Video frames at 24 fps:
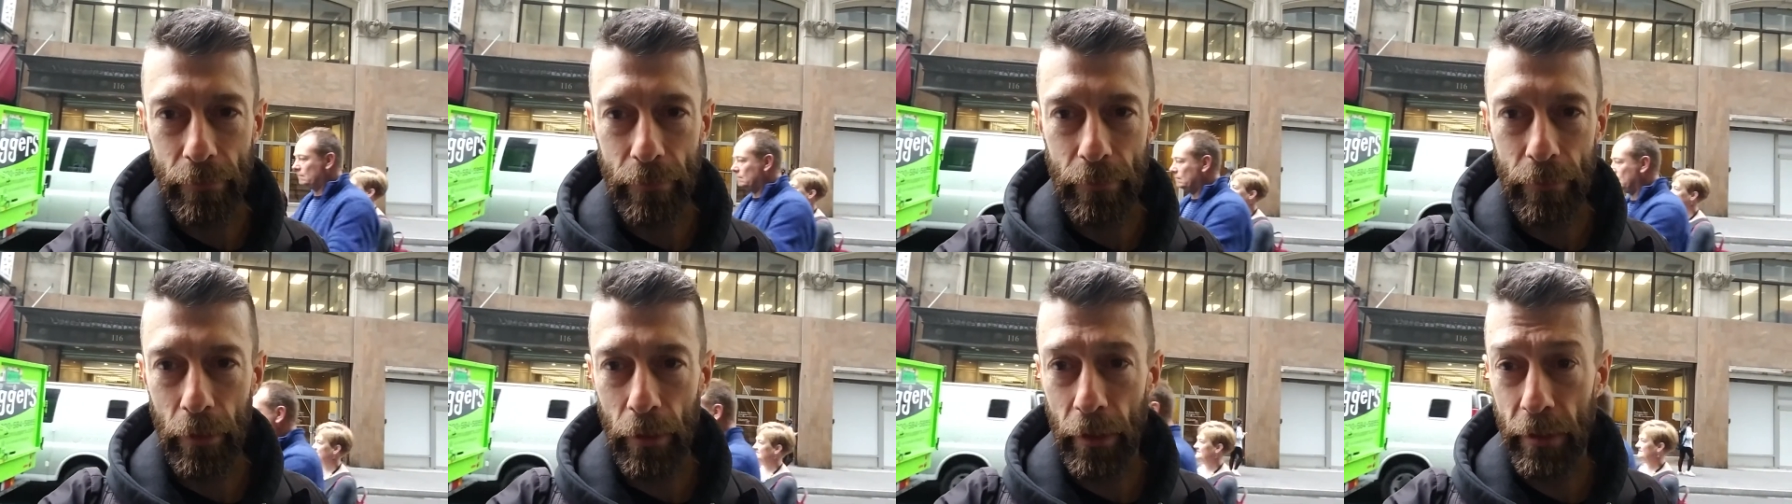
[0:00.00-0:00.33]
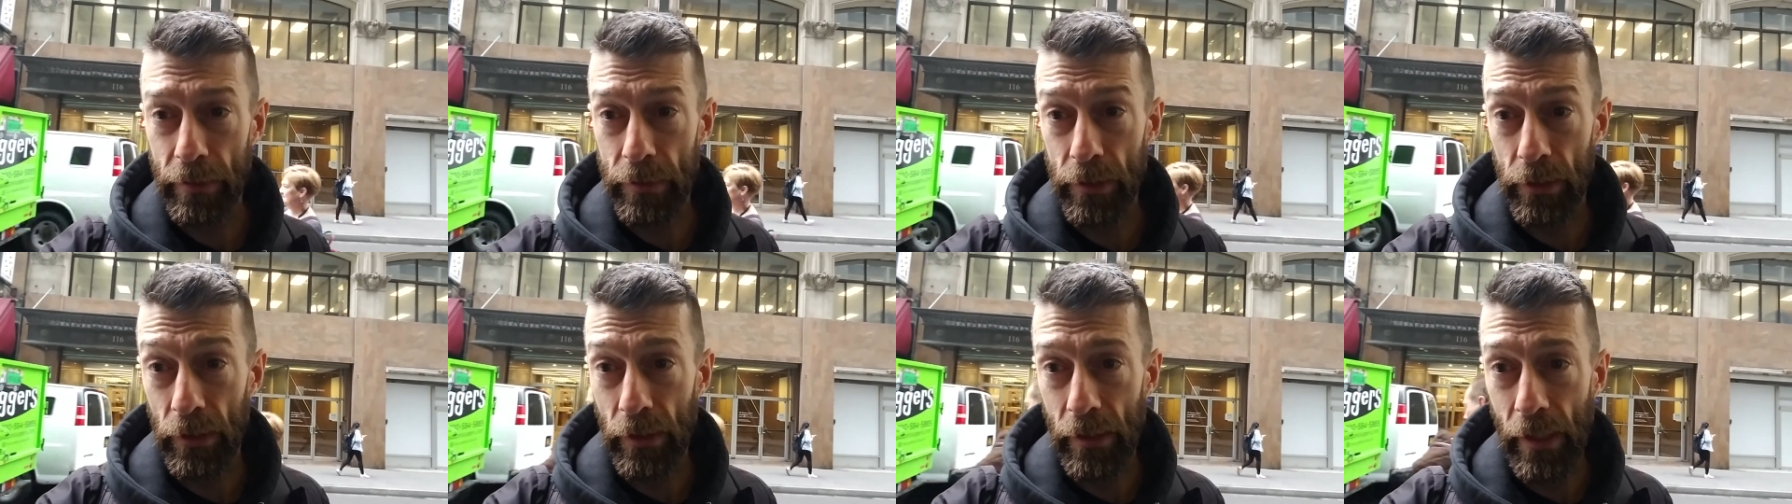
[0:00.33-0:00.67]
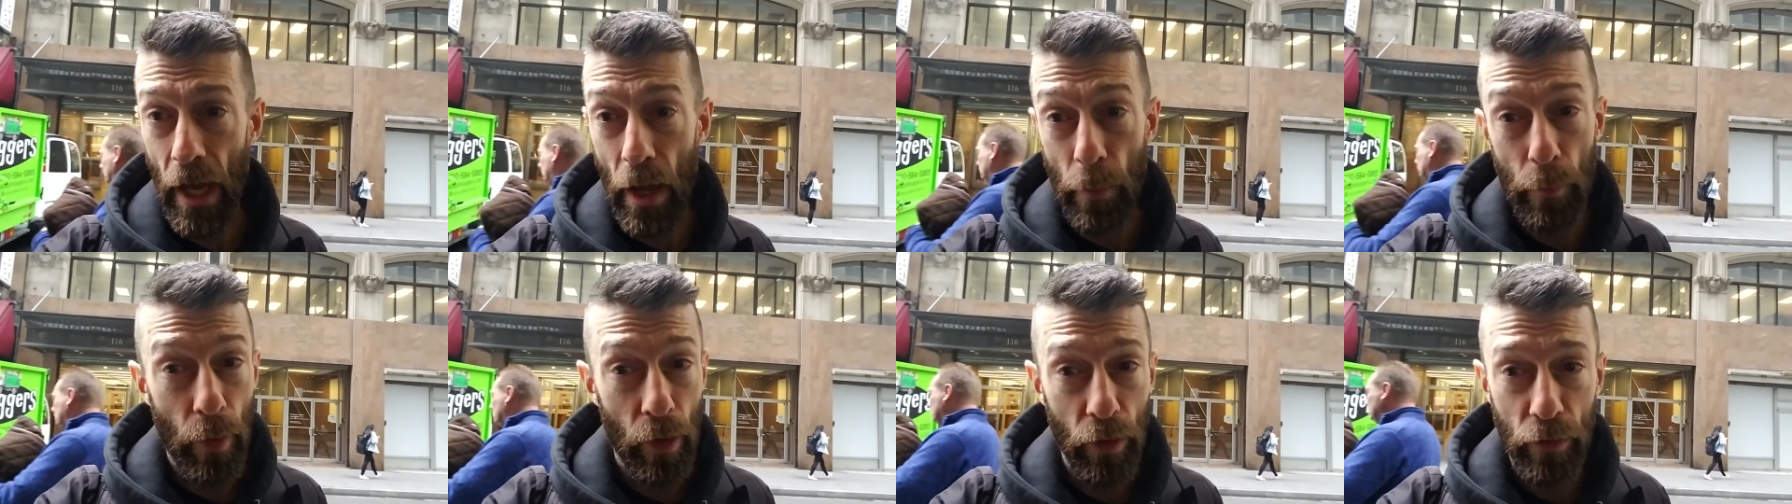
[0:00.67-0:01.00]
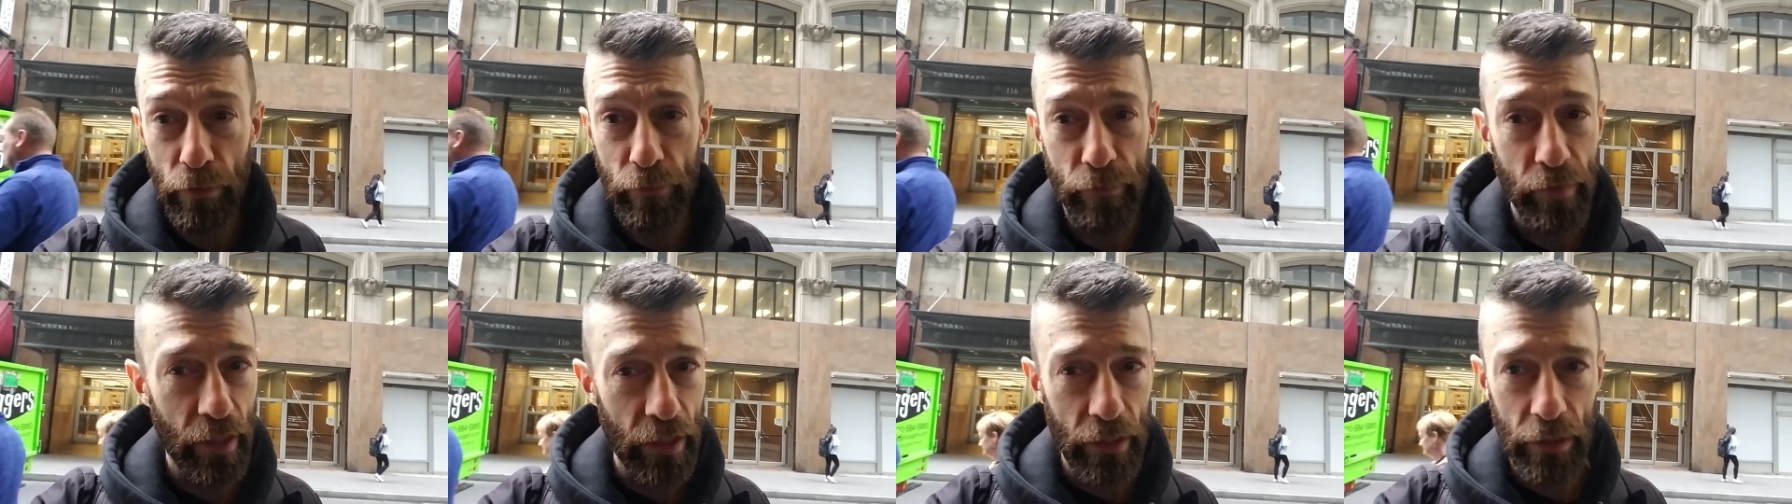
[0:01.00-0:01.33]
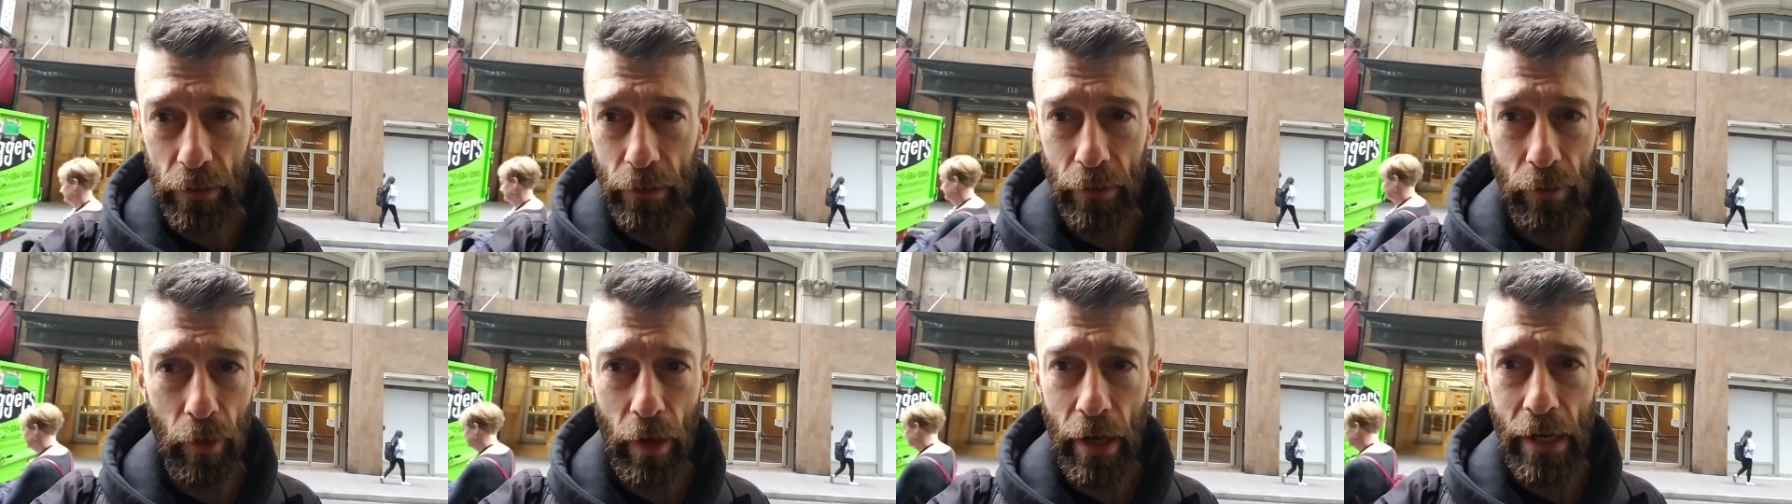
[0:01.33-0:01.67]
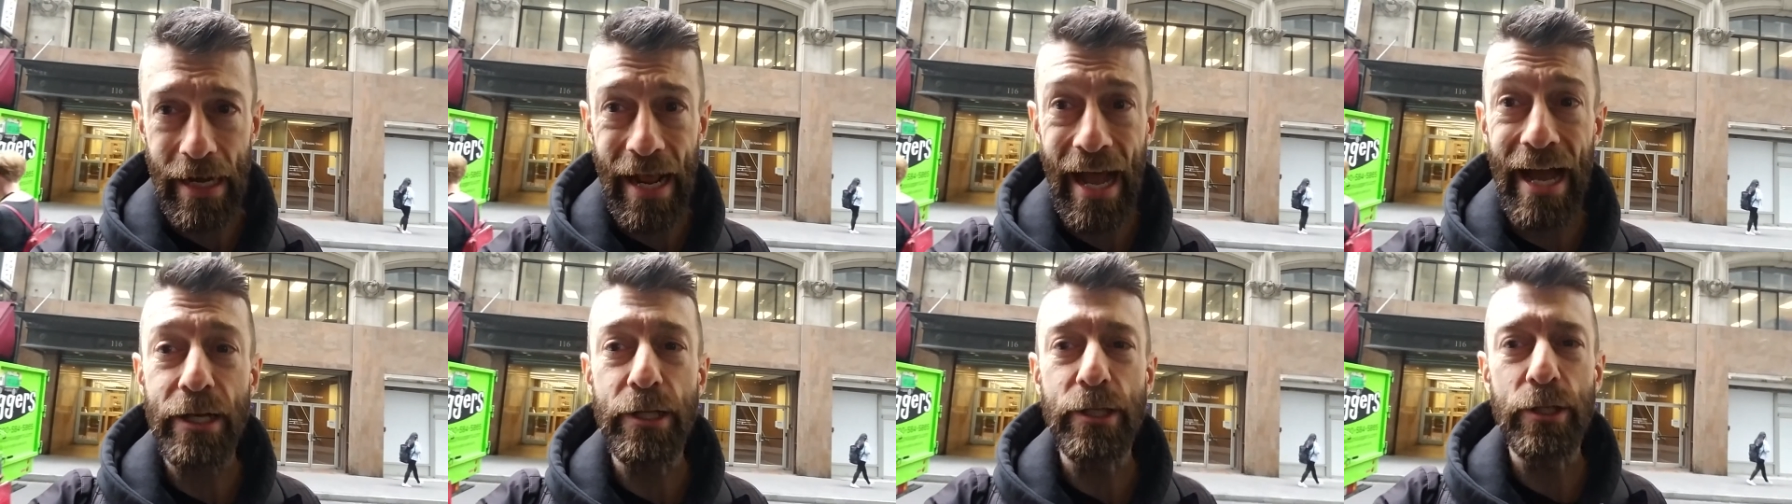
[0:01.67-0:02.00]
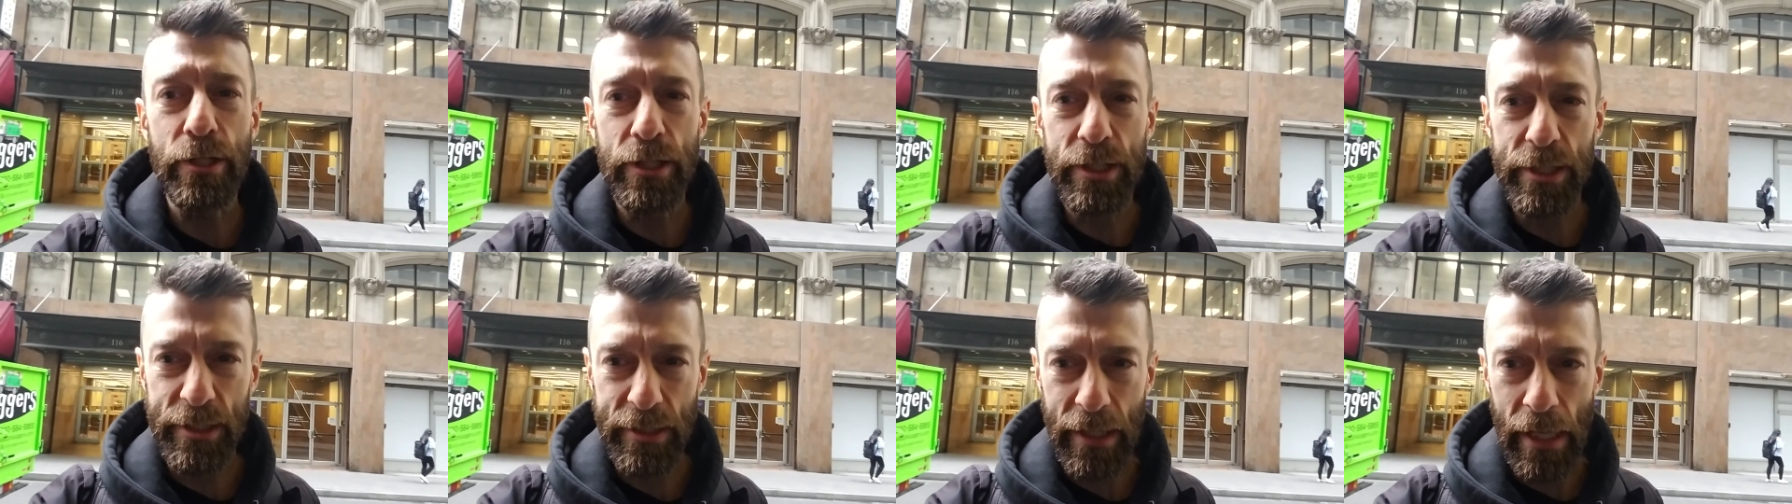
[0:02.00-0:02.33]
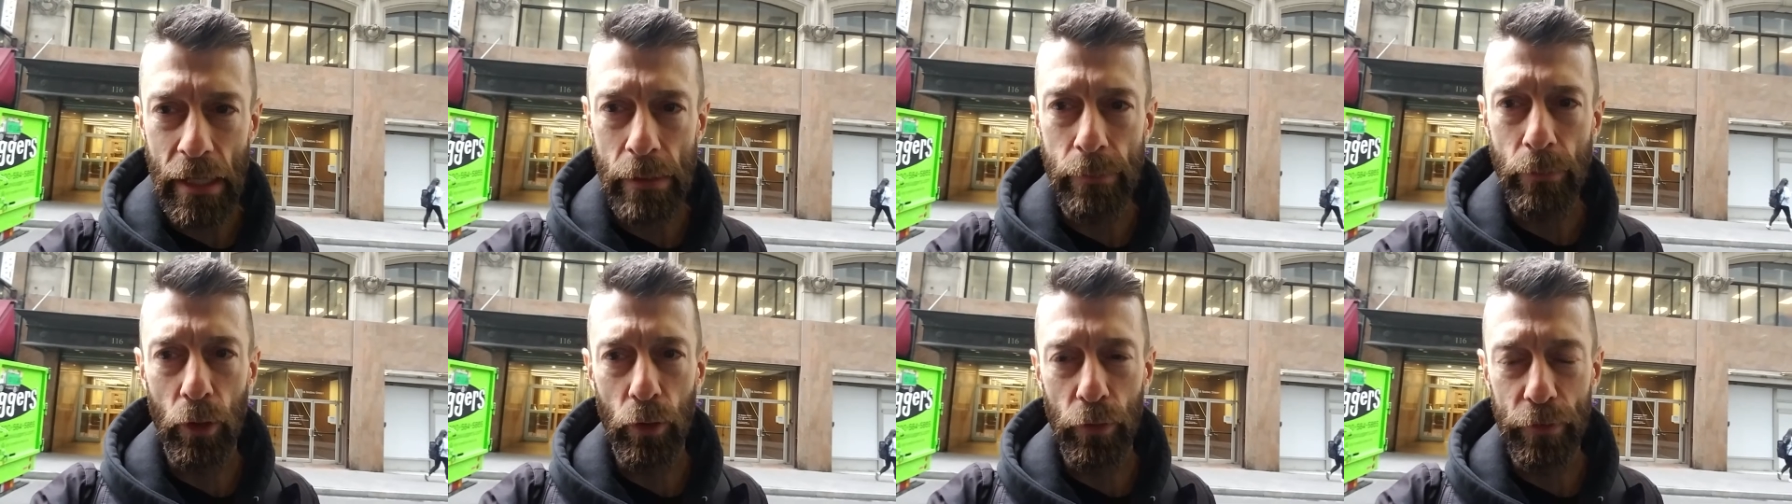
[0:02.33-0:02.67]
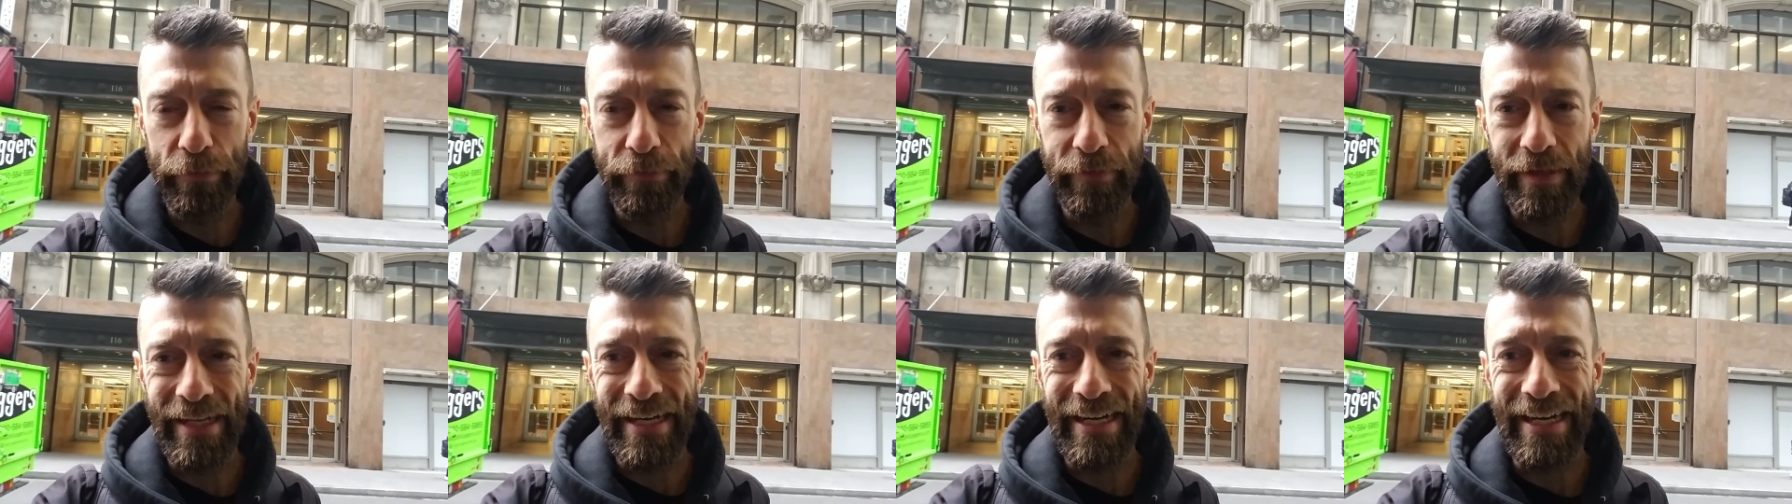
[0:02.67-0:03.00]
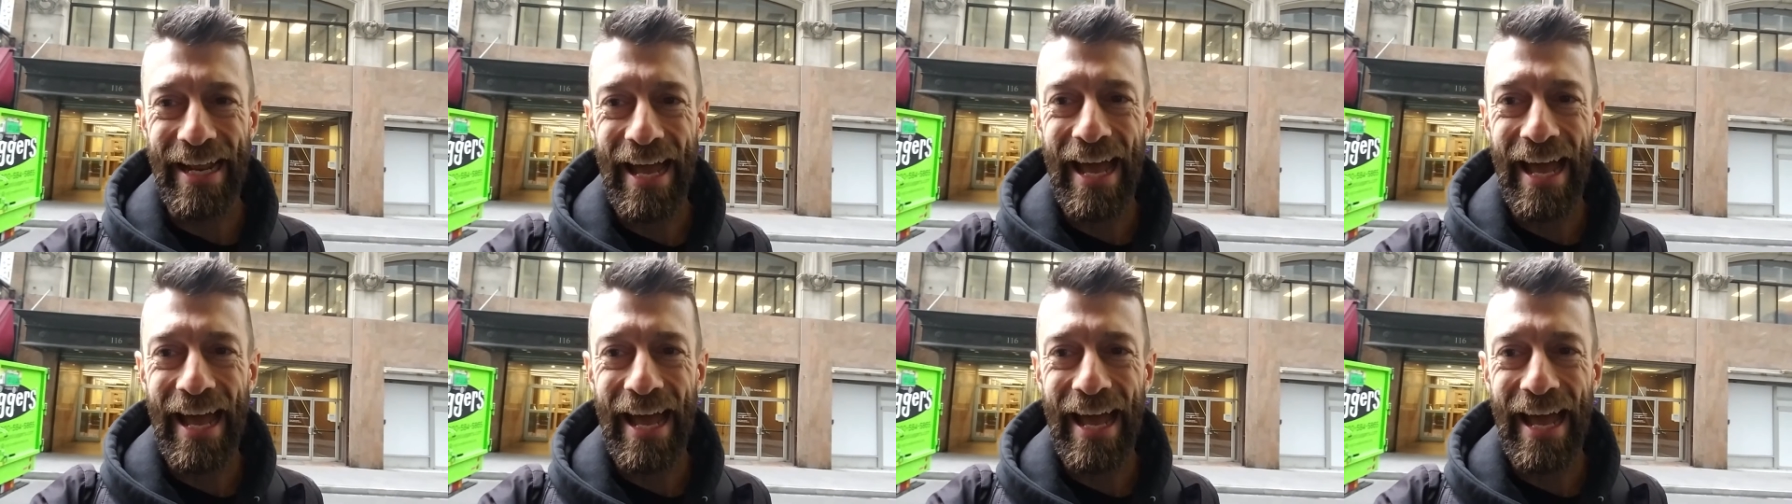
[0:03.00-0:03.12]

All right, so you got motivated, great. How do you stay motivated?